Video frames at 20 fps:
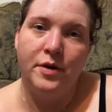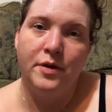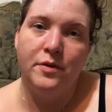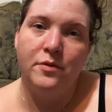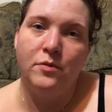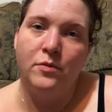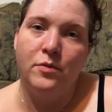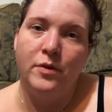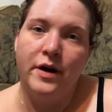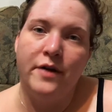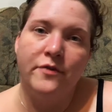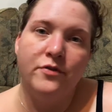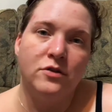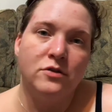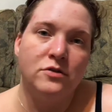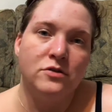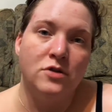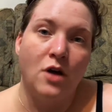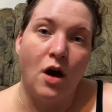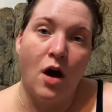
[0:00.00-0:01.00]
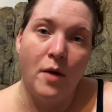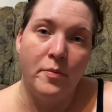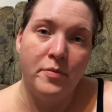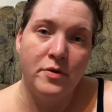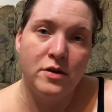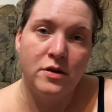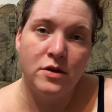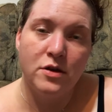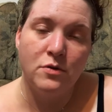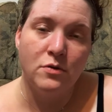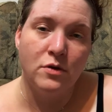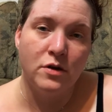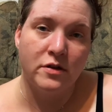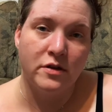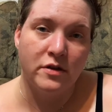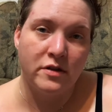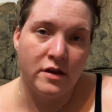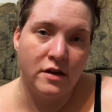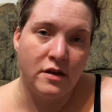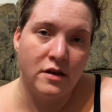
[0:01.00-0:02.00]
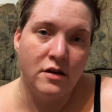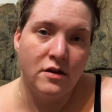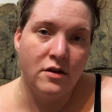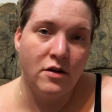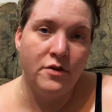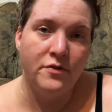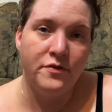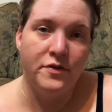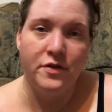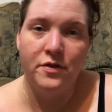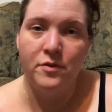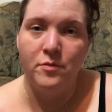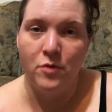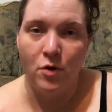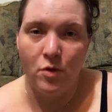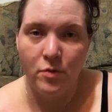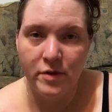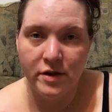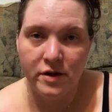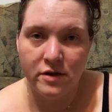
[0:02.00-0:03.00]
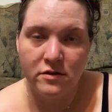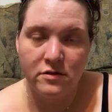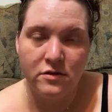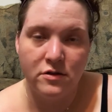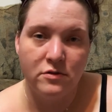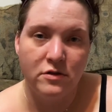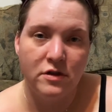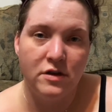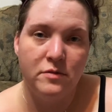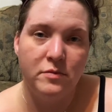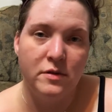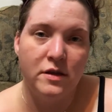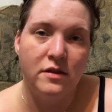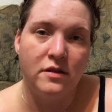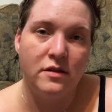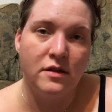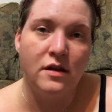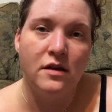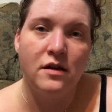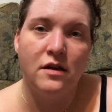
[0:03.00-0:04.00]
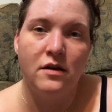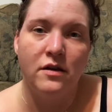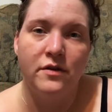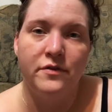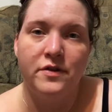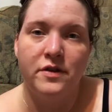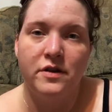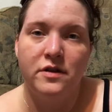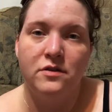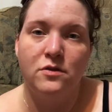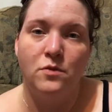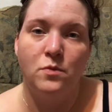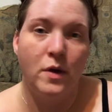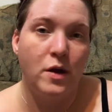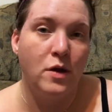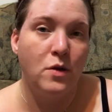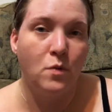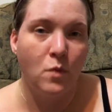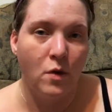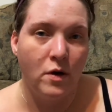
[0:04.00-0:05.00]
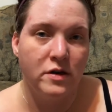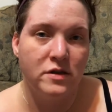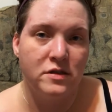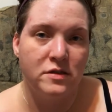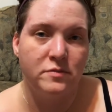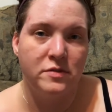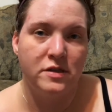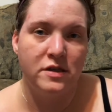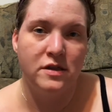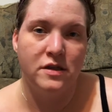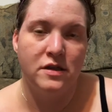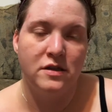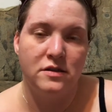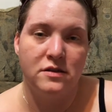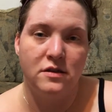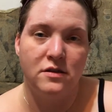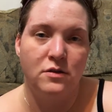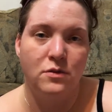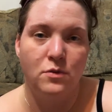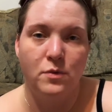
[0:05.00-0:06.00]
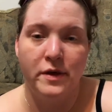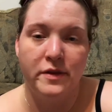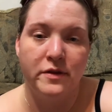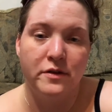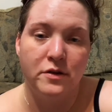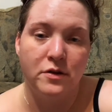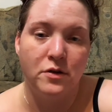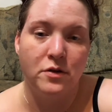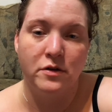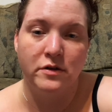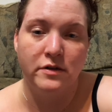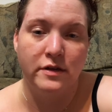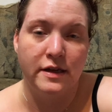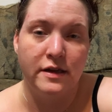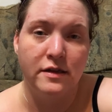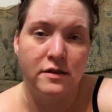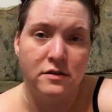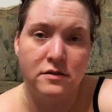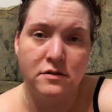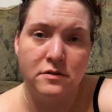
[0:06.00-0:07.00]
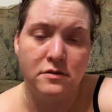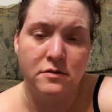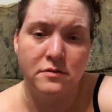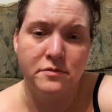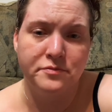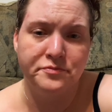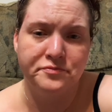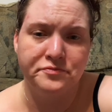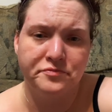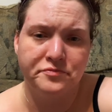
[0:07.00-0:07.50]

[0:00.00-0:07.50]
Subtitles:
But whatever topic you are thinking of in the moment, you need to be thinking of it the way you want it to be instead of the way that it currently is.